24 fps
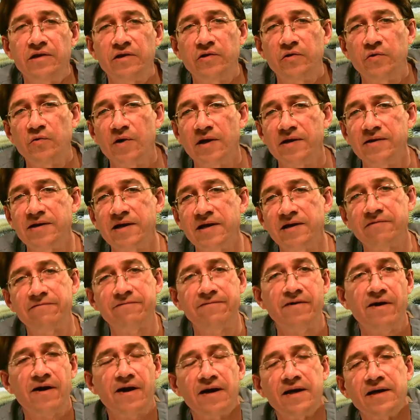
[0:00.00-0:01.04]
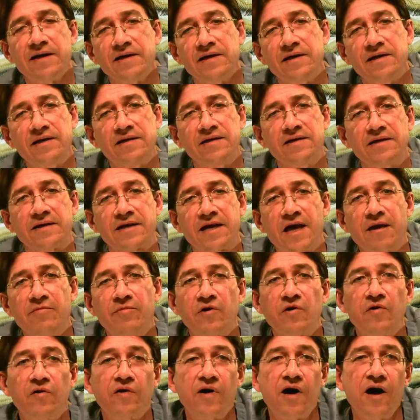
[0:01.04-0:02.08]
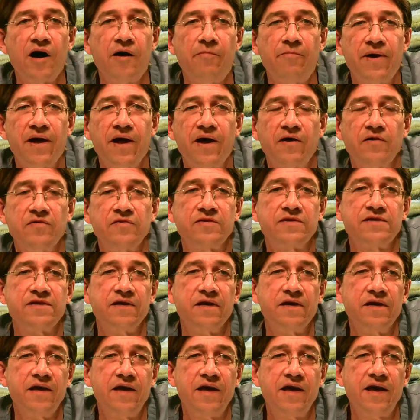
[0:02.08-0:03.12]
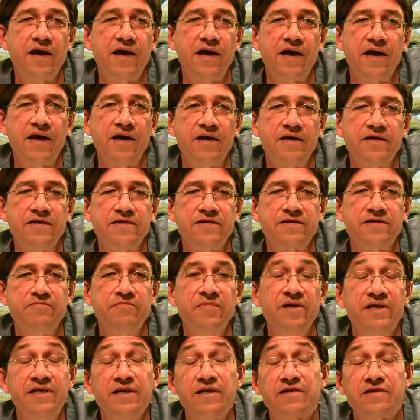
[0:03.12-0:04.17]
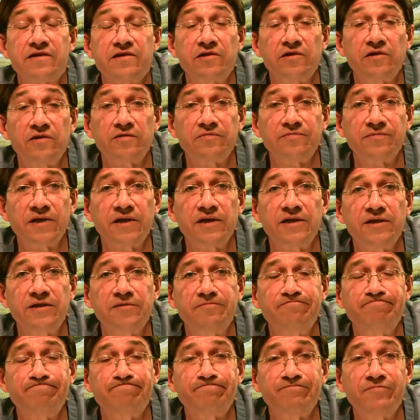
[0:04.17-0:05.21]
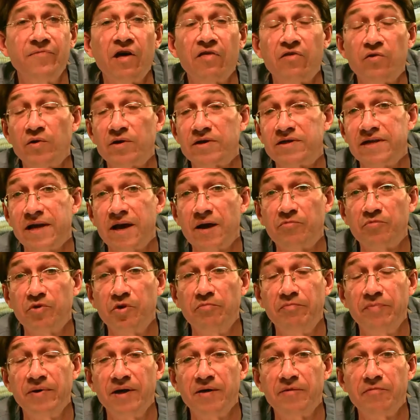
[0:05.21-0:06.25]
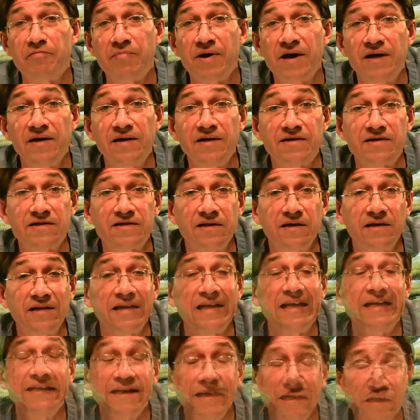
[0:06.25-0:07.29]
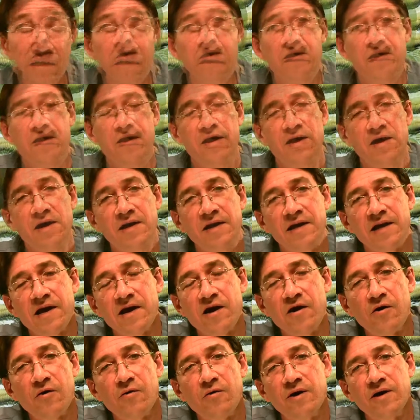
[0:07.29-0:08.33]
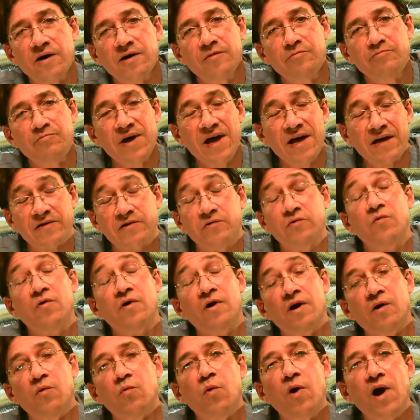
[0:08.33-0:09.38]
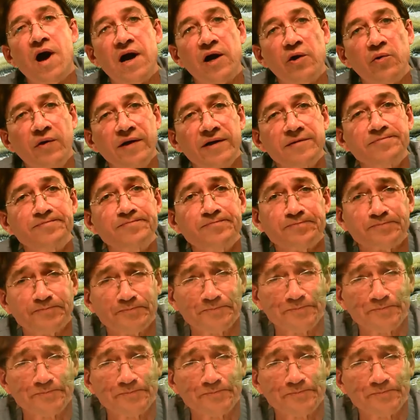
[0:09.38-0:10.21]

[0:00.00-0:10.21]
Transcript: to identify chemical compounds as medicinal, another example being penicillin. Anyhow, back to our wiring.